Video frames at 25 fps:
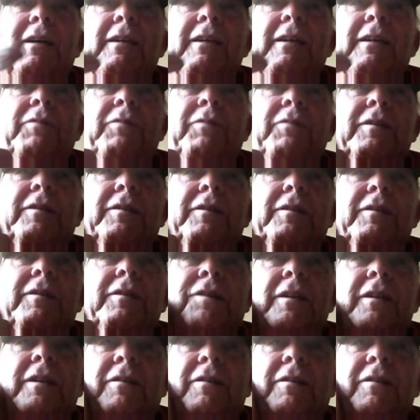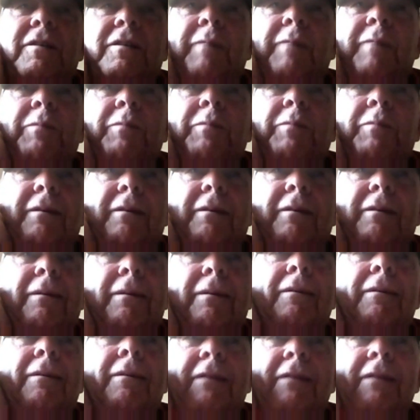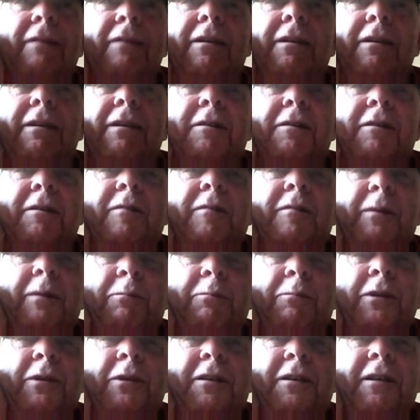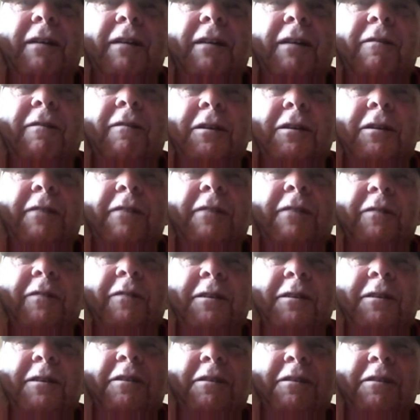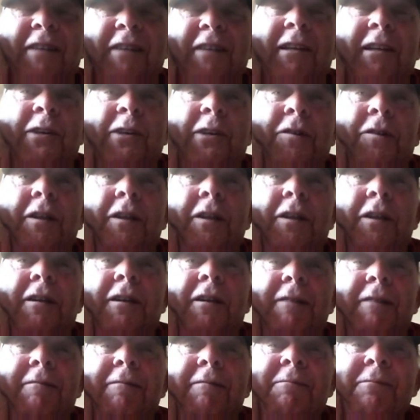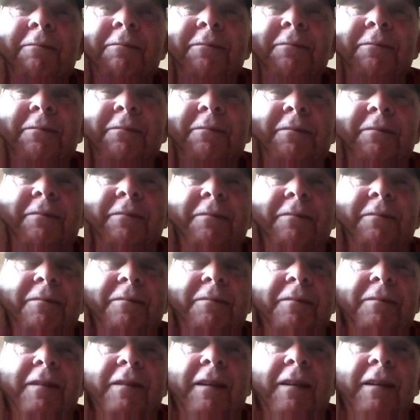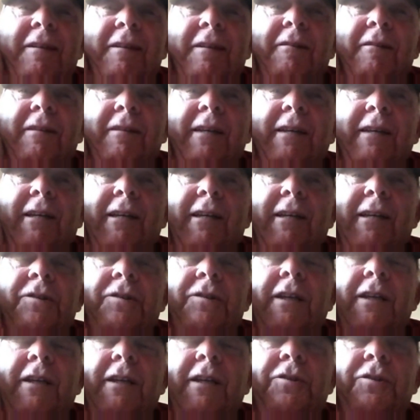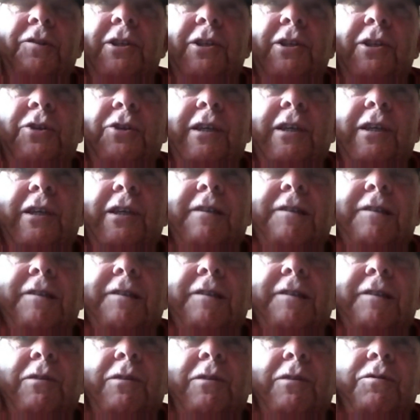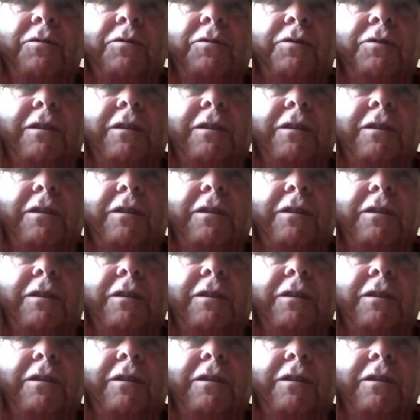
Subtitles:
was a wrestling champion." He said, "Oh, this kid's going to be pretty tough on defense," and they usually are. Yeah, usually you get some of those